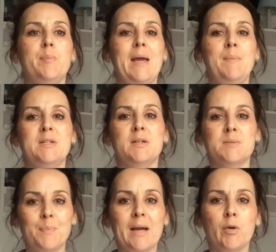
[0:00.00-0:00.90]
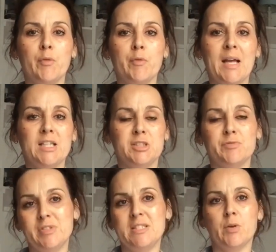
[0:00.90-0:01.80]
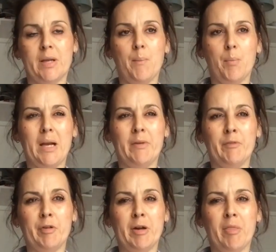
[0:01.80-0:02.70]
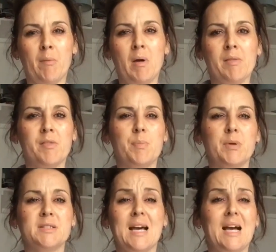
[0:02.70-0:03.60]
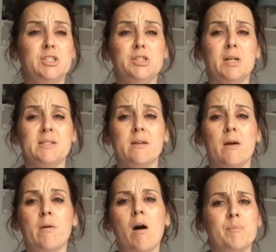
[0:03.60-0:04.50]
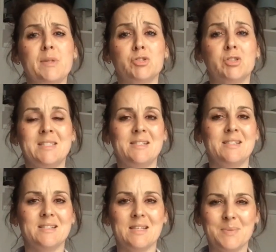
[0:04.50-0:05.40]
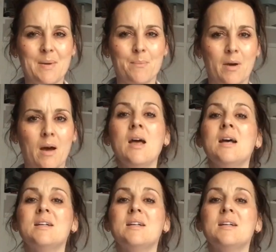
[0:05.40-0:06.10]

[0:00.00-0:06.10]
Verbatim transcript: the baby dance, bang on ovulation, and risk not getting pregnant for another month? Because as you guys know, I've been trying since September.